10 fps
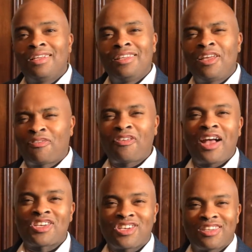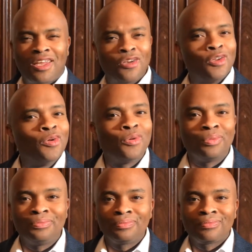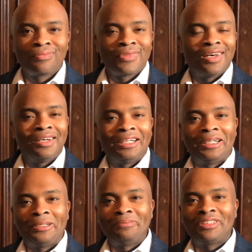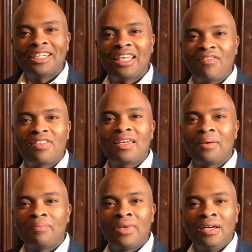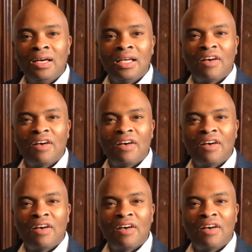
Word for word: They're fresh, they're new, to give them